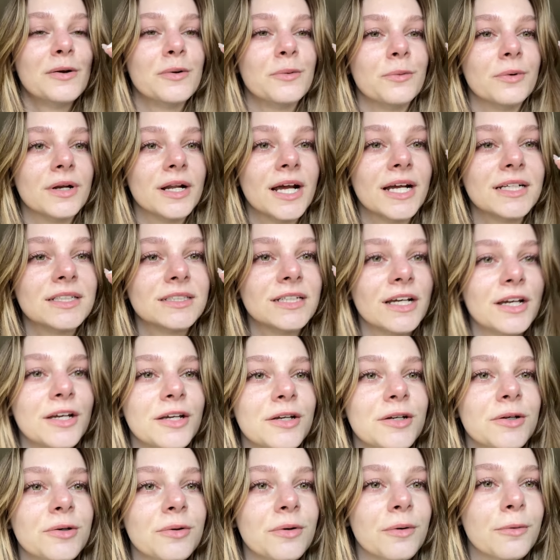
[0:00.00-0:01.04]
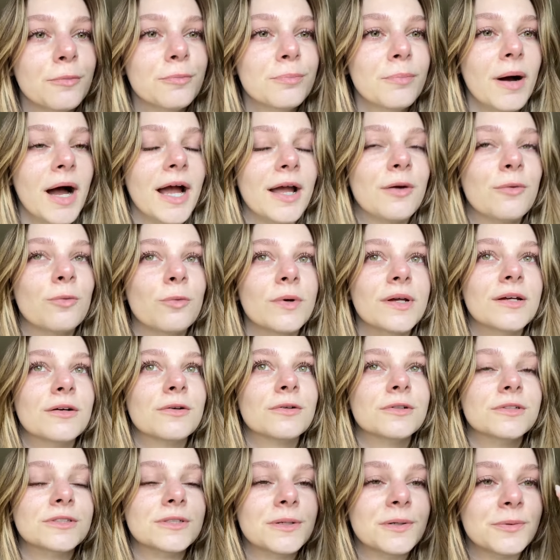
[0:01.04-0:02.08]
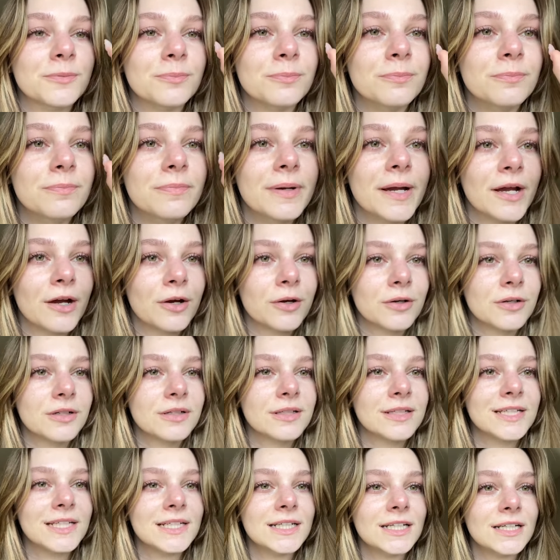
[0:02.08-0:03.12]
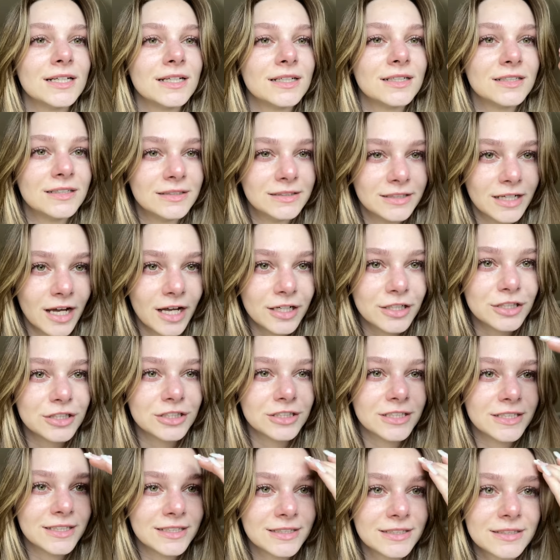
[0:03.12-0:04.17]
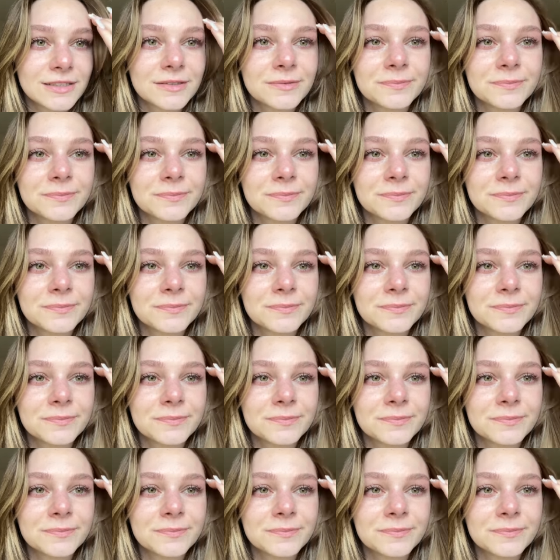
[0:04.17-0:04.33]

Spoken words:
When I tell you, my wheels barely touched it.